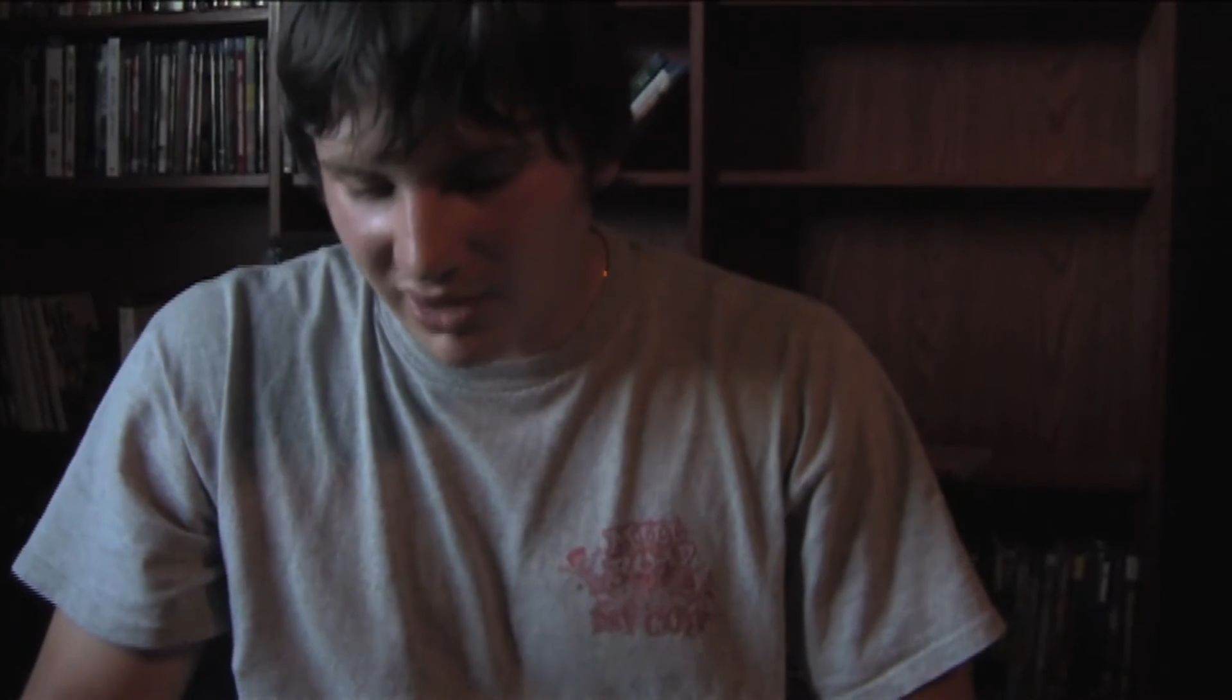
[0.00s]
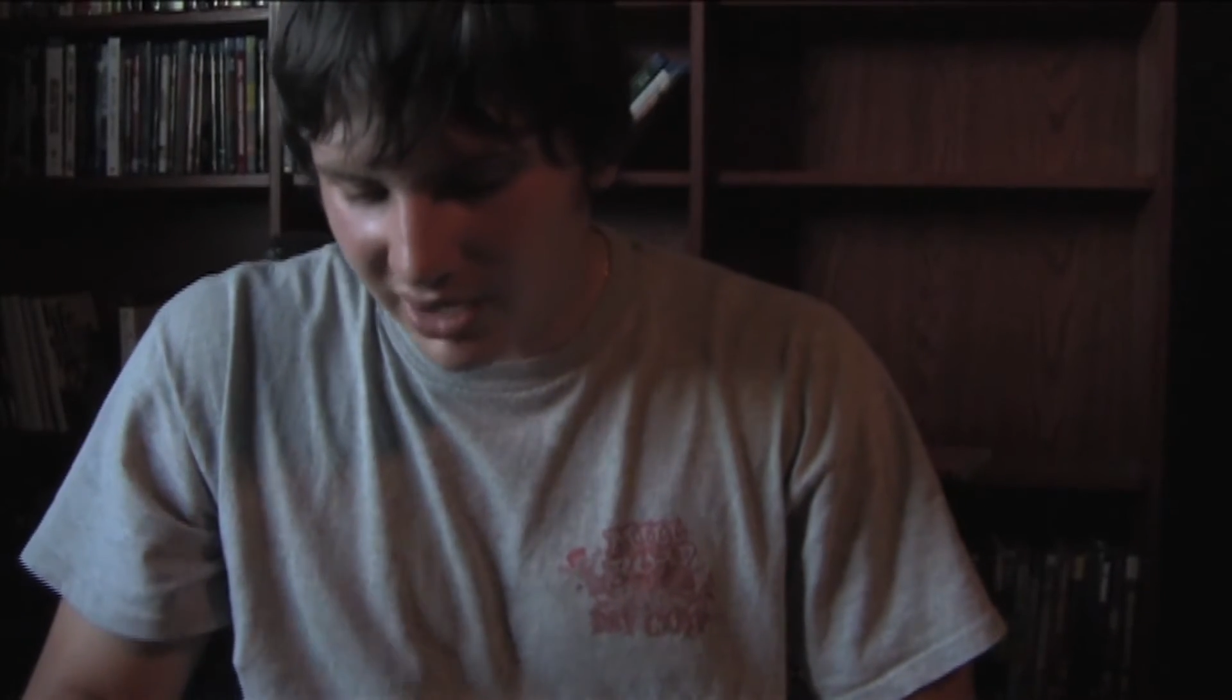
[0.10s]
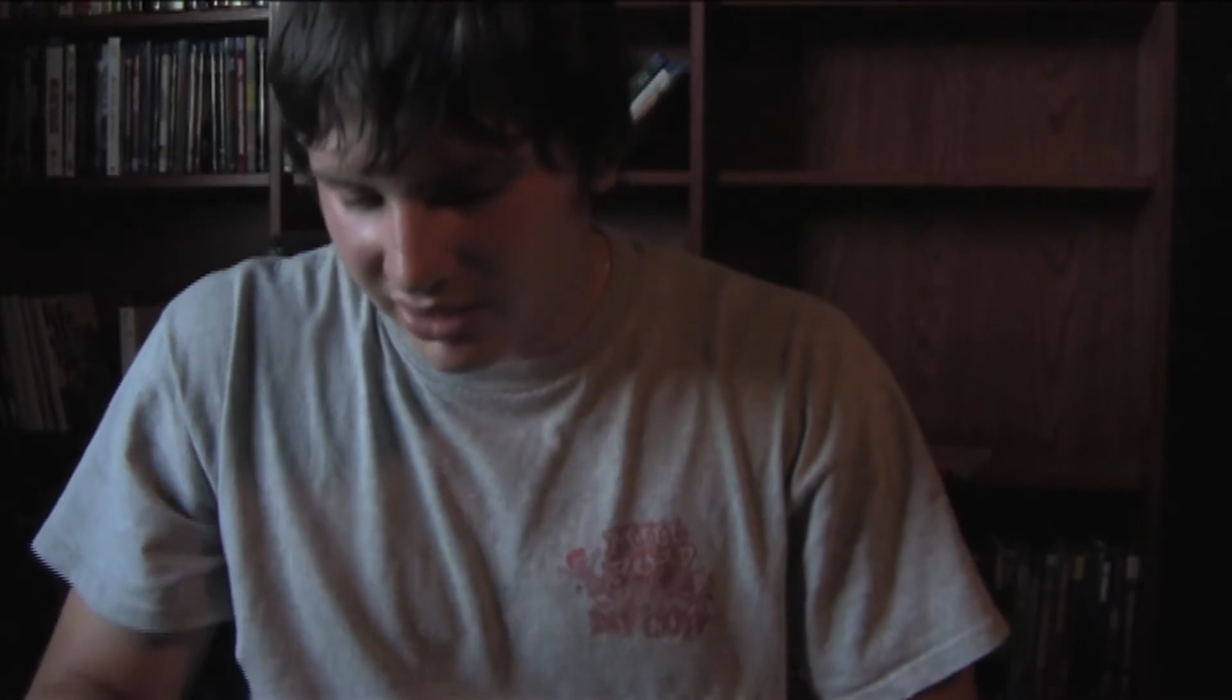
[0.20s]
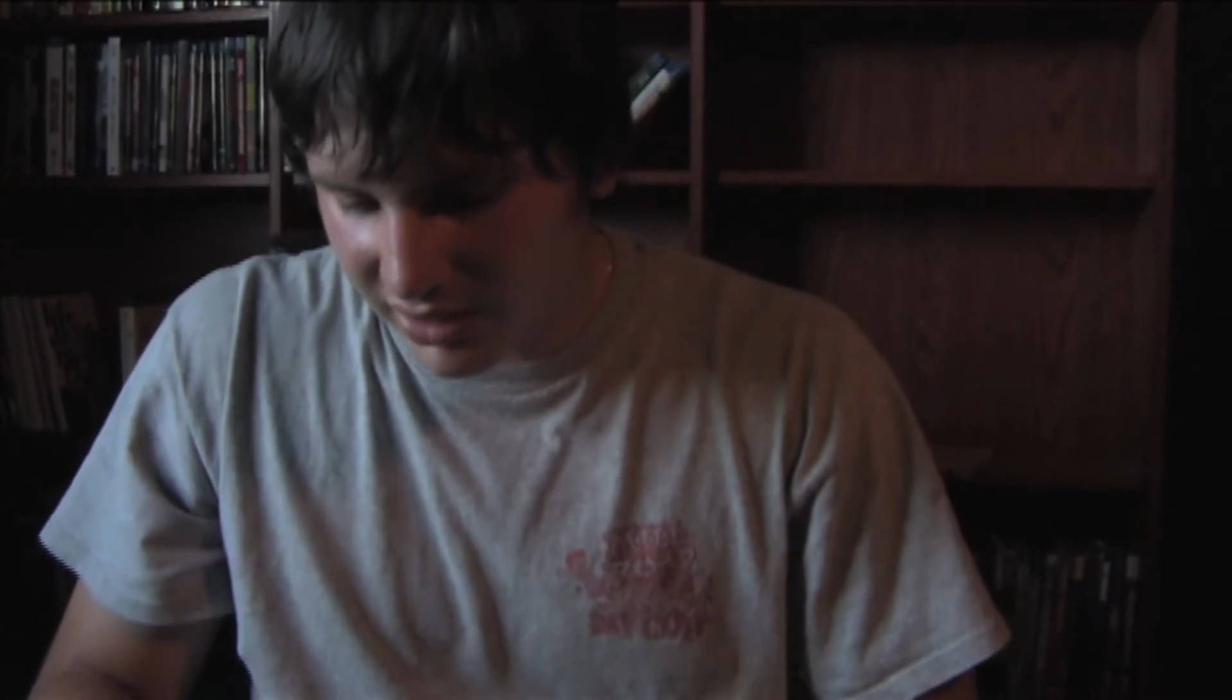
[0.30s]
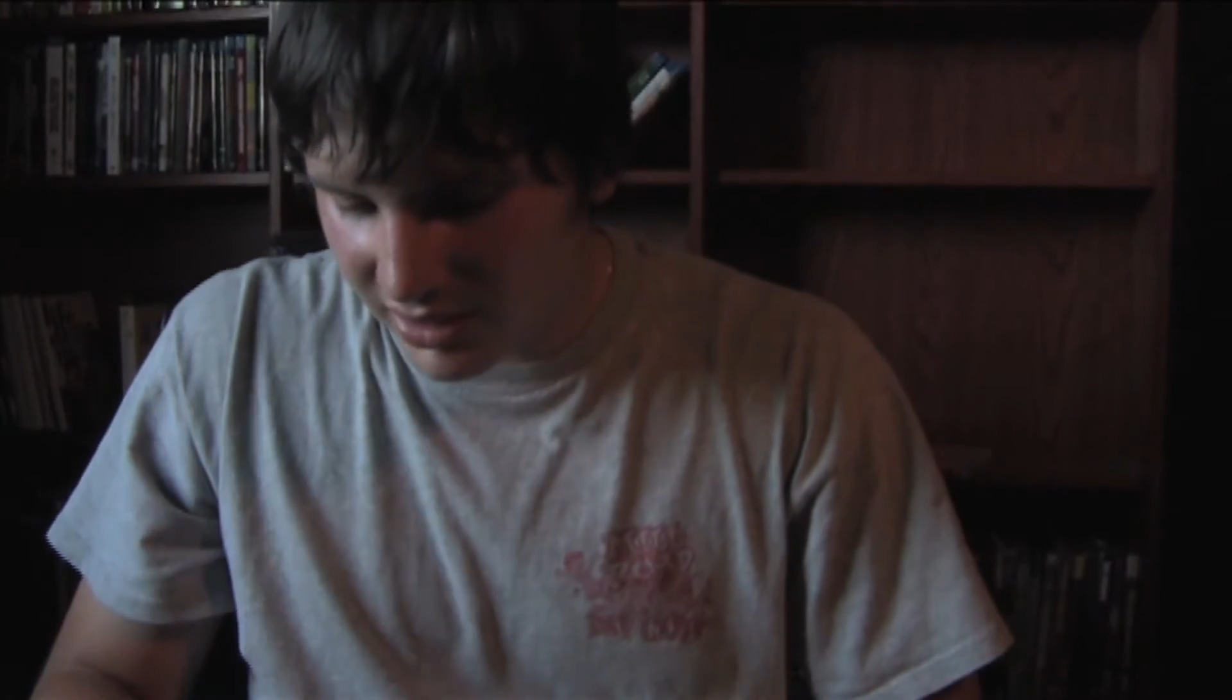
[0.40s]

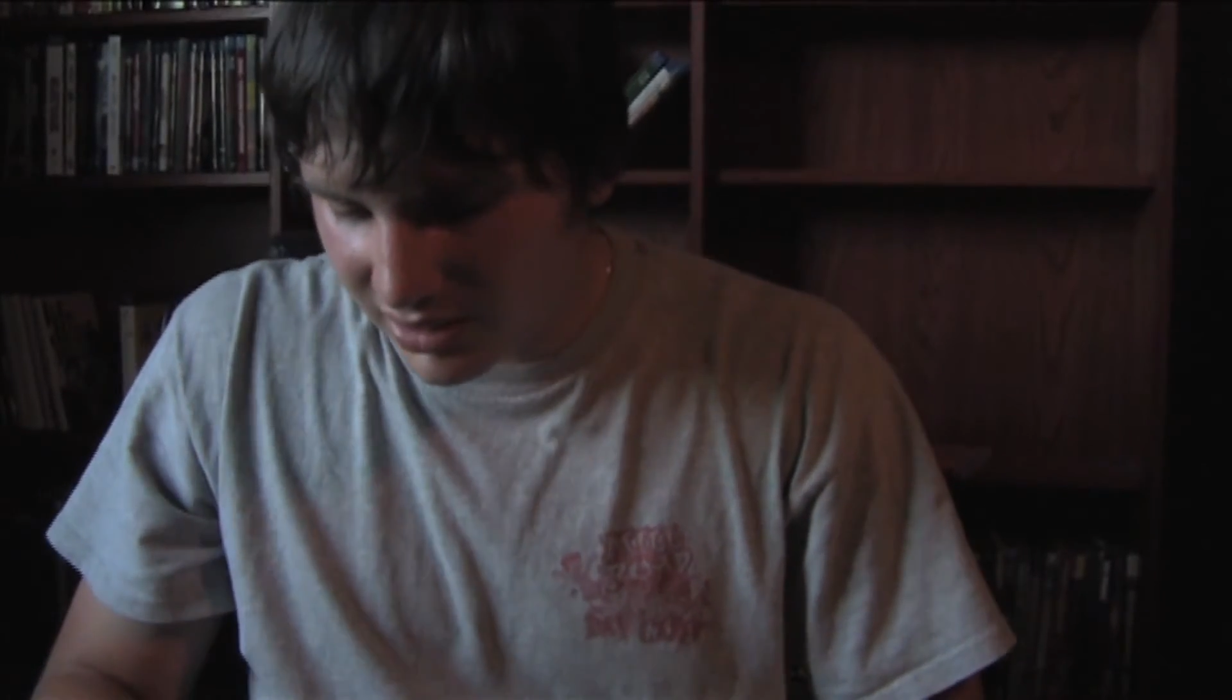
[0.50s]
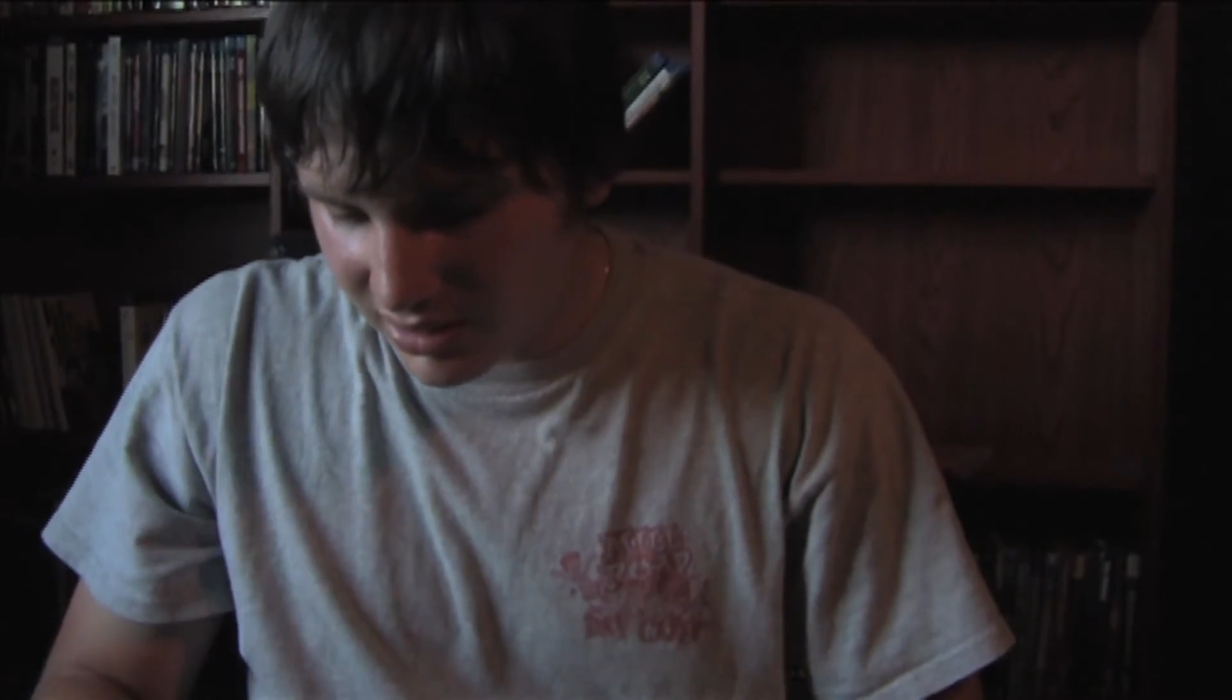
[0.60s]
prior,